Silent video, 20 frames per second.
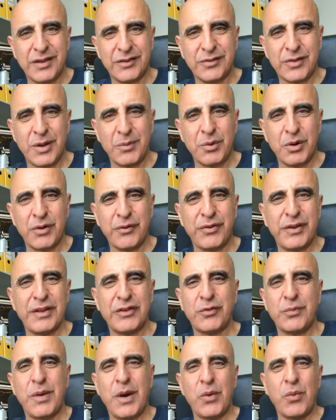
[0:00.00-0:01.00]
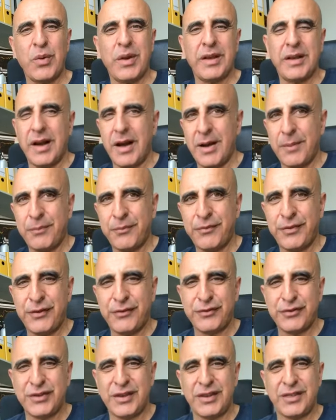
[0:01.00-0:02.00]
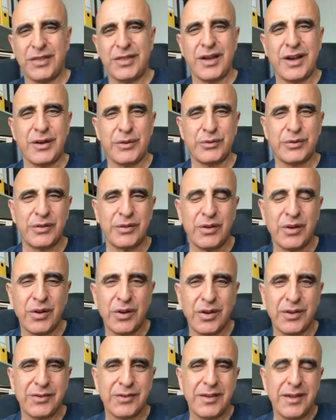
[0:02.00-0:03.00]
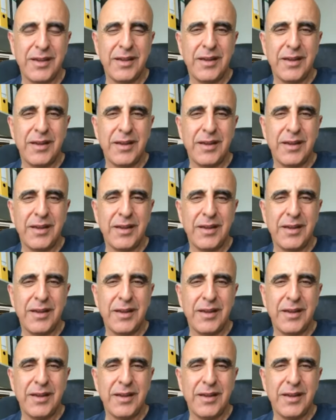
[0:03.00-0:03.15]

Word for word: So I'm going to finish my week up fifteen thousand dollars,